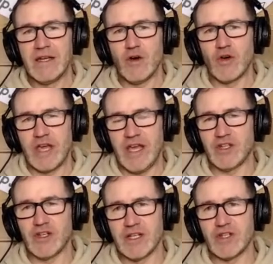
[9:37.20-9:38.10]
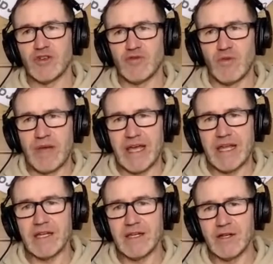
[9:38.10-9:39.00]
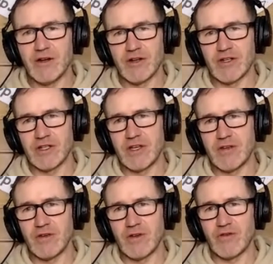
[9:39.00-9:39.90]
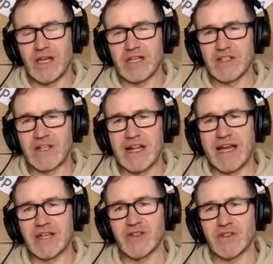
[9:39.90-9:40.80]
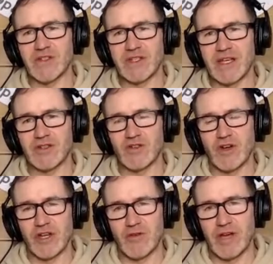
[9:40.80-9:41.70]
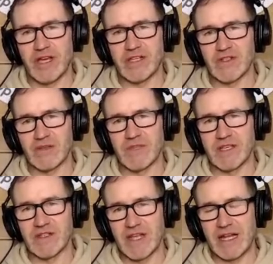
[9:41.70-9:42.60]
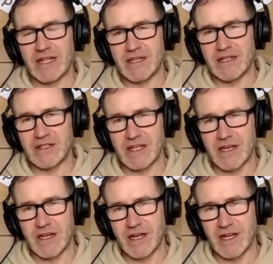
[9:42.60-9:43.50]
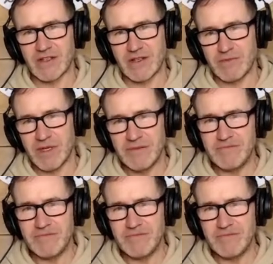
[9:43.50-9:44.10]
occasionally through a bed, you're looking to create these clashes that draw your eye to something. Is that the kind of concept?